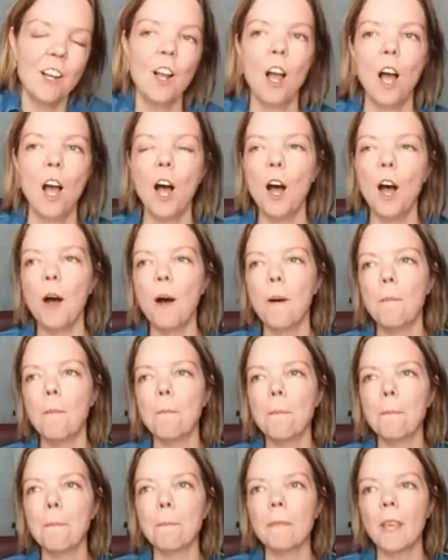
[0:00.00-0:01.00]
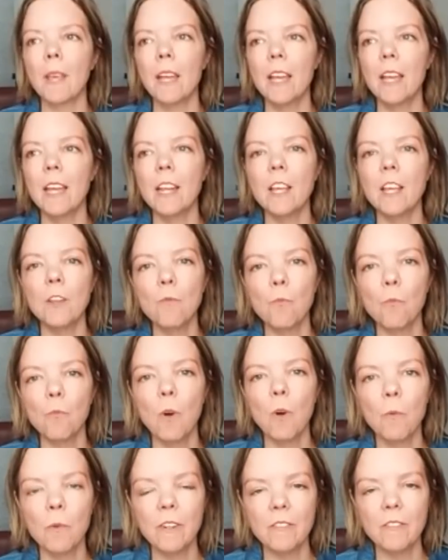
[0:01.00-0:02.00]
Okay. Um, and, and,
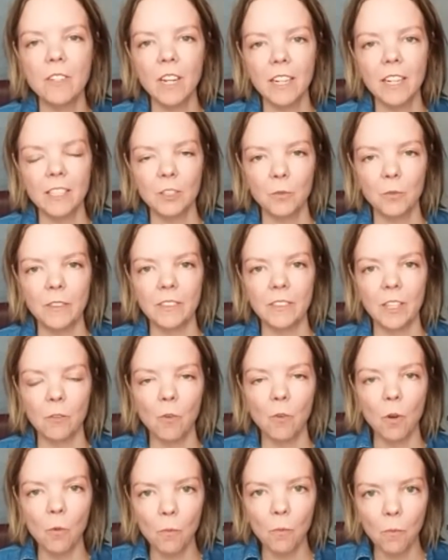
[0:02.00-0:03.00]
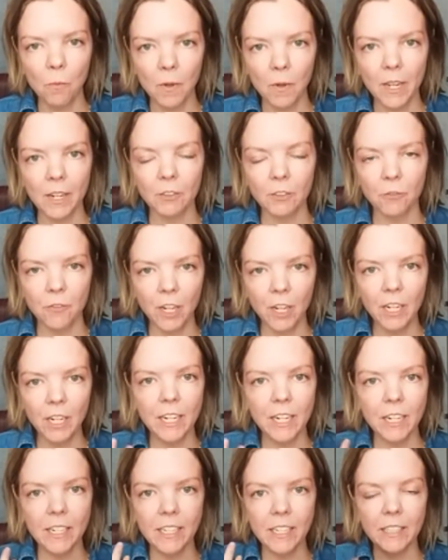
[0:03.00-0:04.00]
what we've done is we've said, well, it's
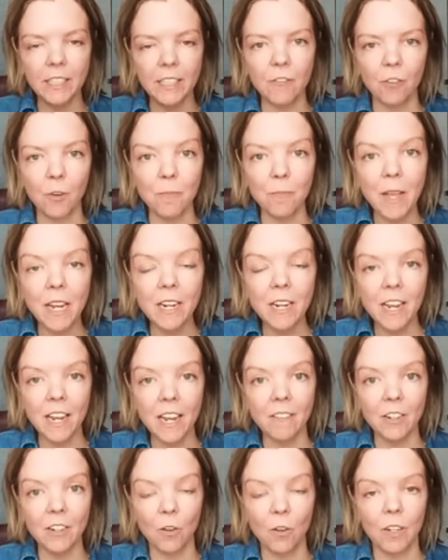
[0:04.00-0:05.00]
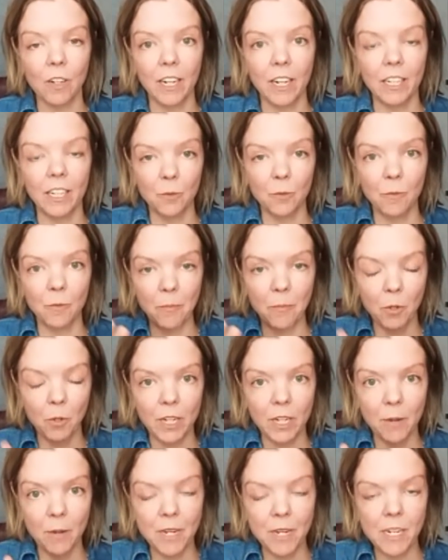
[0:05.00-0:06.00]
very easy for men to have an orgasm by
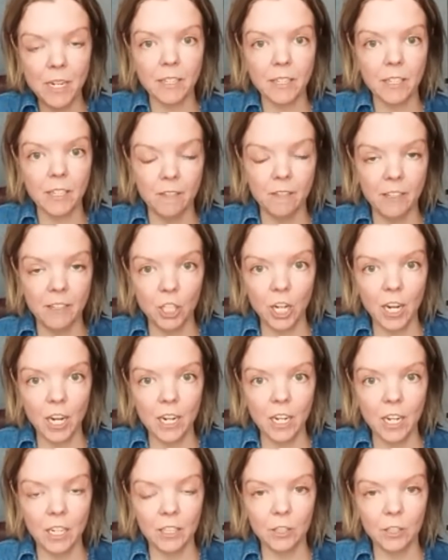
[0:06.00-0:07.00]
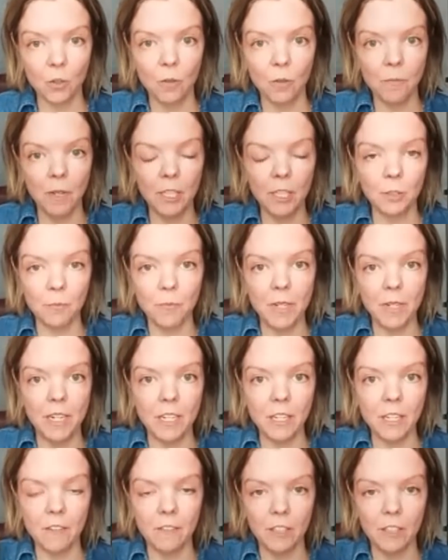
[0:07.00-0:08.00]
putting a penis in the vagina, so it must
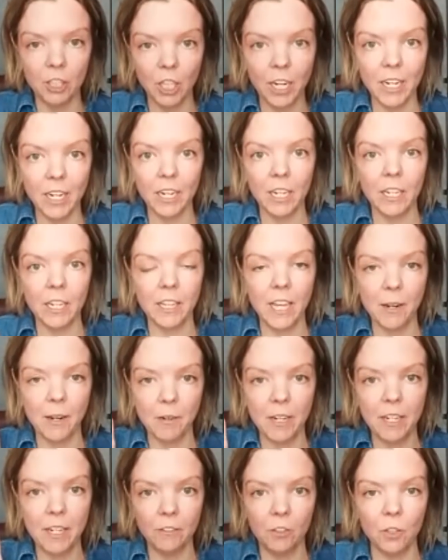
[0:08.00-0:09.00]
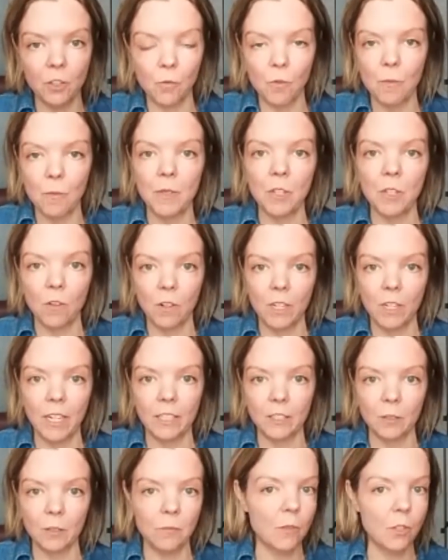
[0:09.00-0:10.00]
be the vagina that gives the woman the
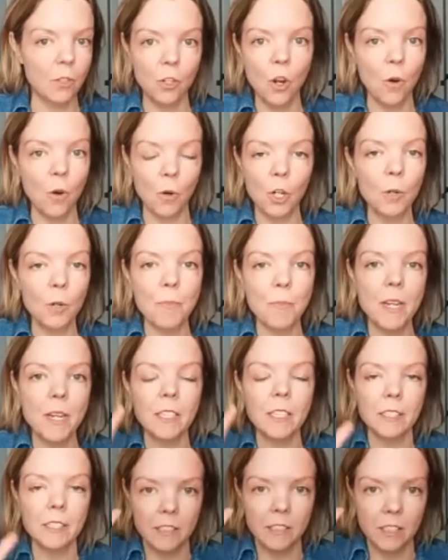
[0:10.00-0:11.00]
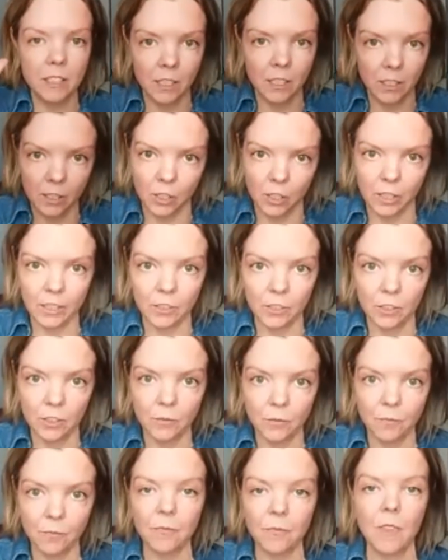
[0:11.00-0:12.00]
orgasm. No, her penis is the
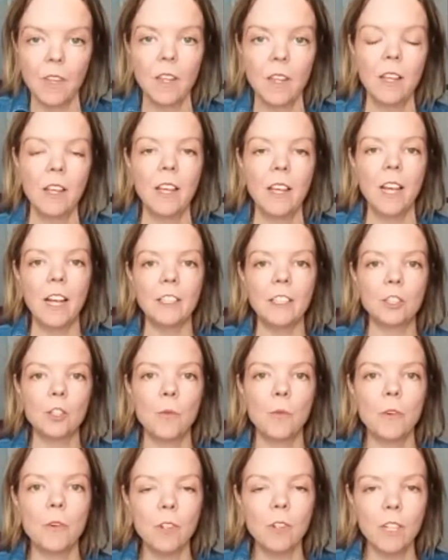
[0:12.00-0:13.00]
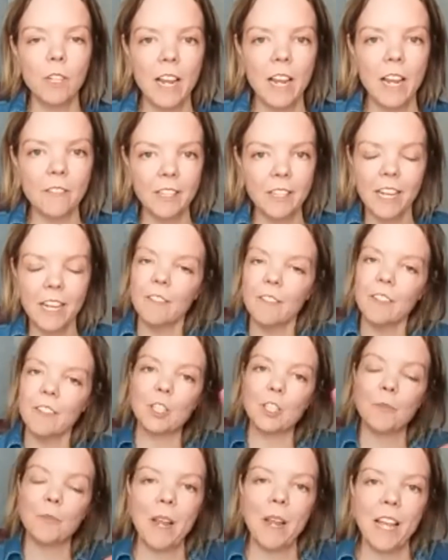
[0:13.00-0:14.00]
clitoris. Mm. And so we really have to kind of
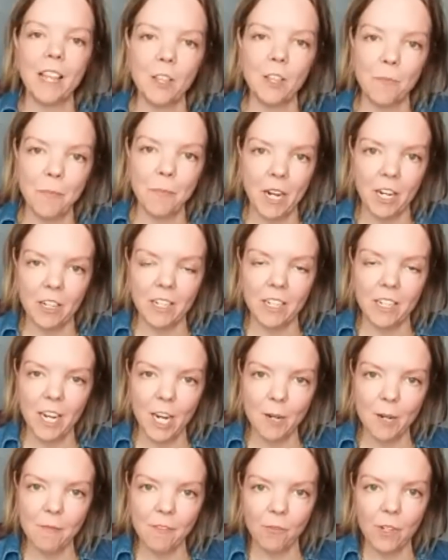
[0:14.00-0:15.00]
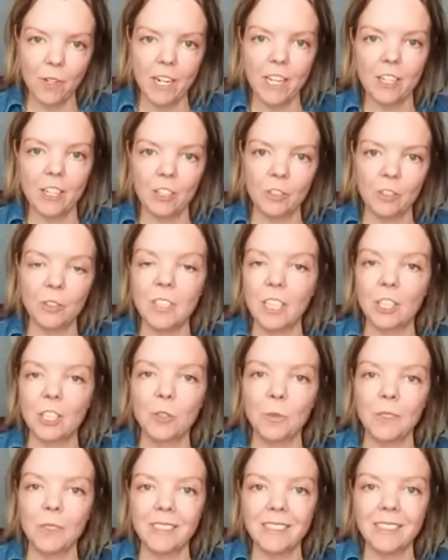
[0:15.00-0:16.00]
expand the paradigm of what
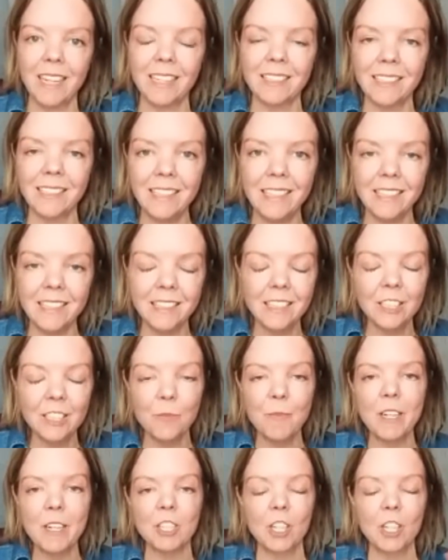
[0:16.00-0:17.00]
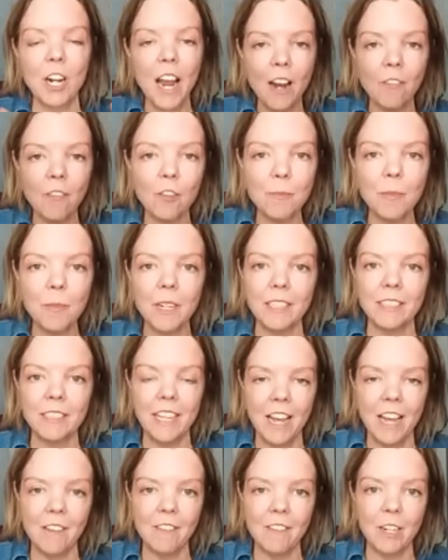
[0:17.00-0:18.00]
heterosexual sex is to make sure everybody's
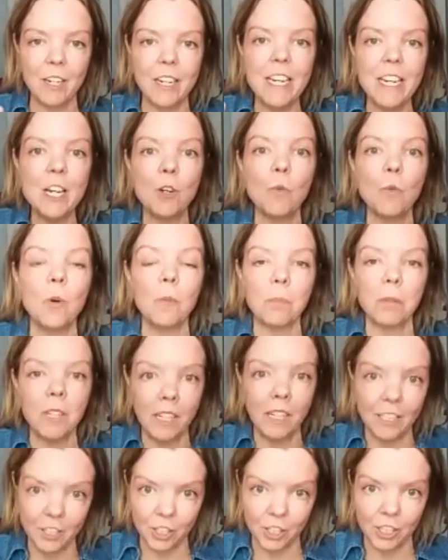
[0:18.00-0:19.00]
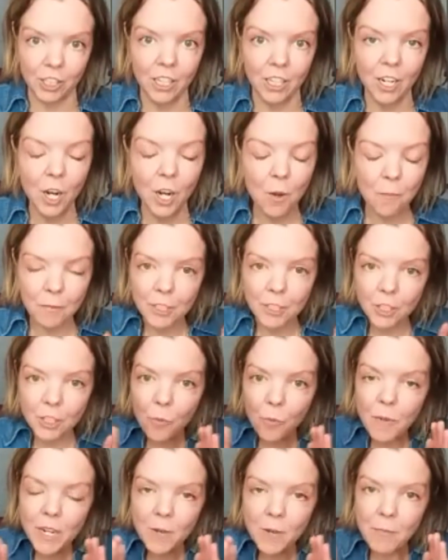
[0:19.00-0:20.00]
having equal pleasure. But
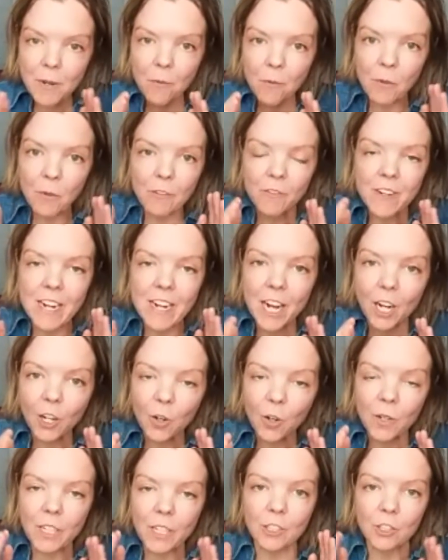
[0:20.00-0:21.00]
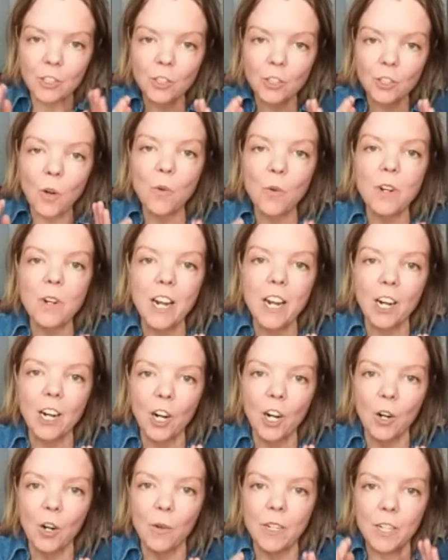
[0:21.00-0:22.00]
so many people, we've narrowed it so
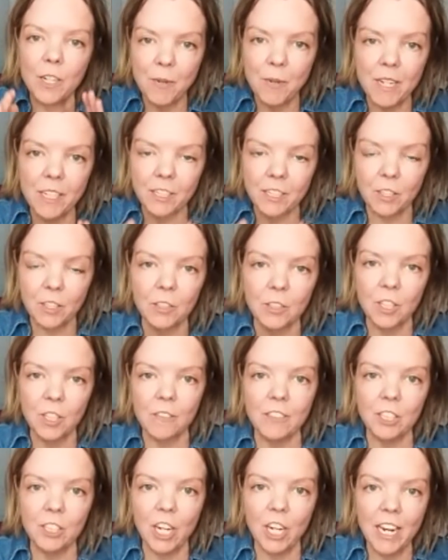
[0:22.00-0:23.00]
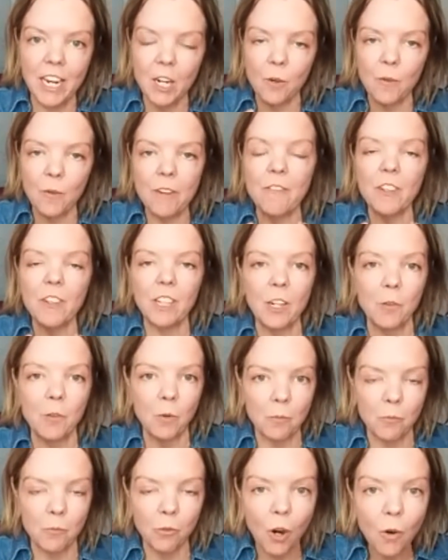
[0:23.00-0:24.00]
narrow into penis goes in the vagina, we feel like
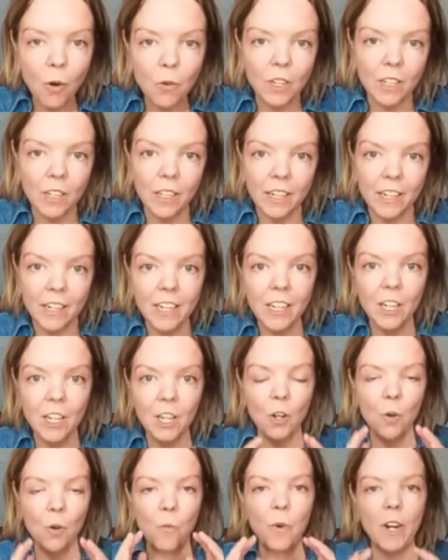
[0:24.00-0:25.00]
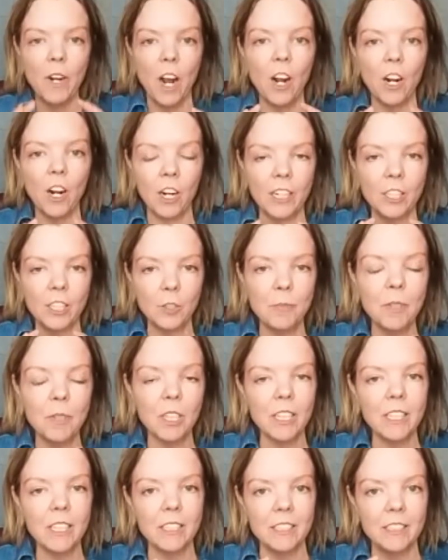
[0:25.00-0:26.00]
we're broken when our
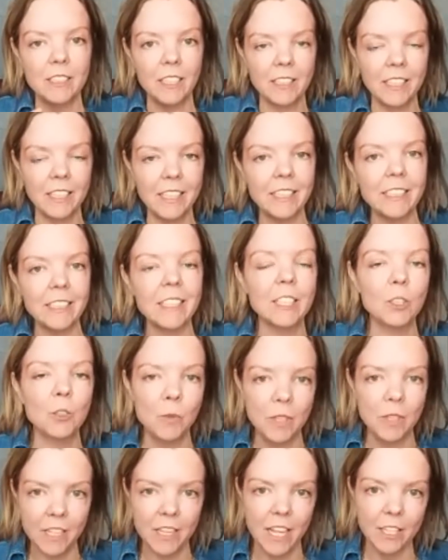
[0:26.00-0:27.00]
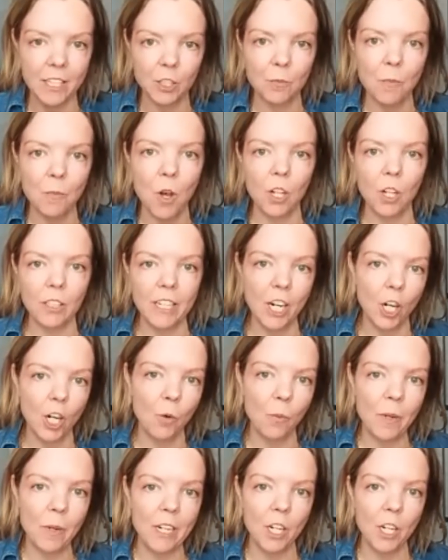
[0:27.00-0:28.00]
experience doesn't exist within that small,
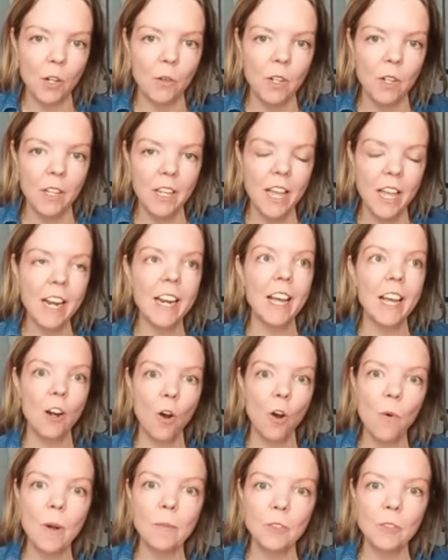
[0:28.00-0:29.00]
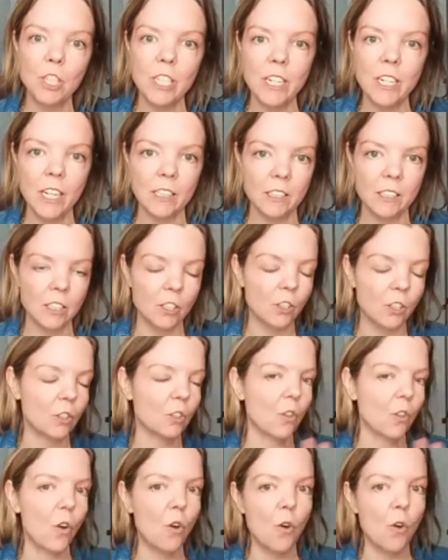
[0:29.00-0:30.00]
narrow window. Again, OMGS does
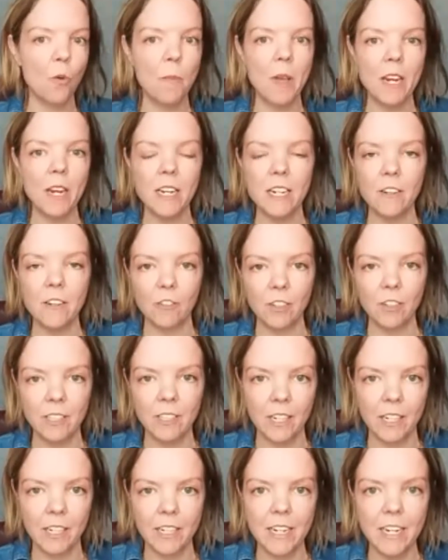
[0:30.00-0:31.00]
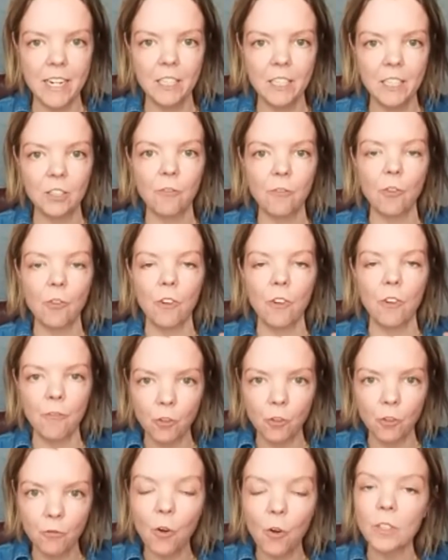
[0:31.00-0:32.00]
so many different techniques for
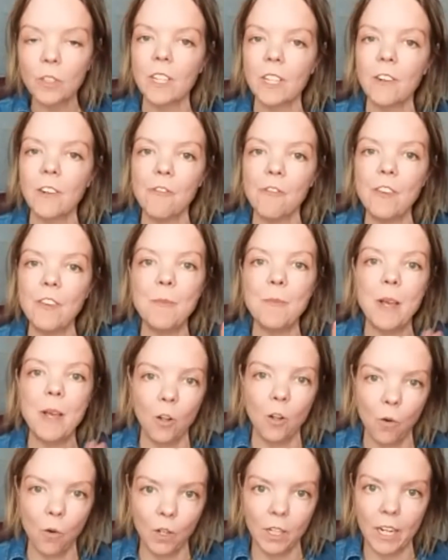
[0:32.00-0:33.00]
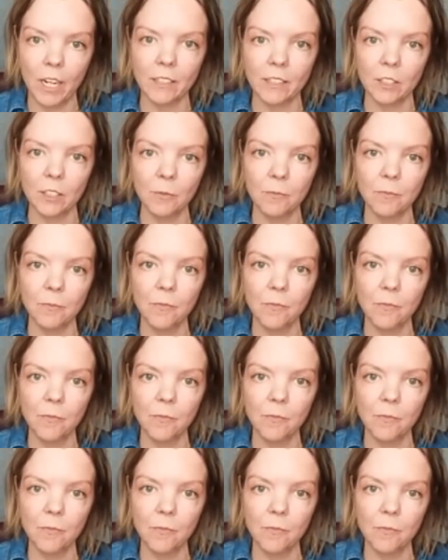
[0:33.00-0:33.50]
focused on female orgasm.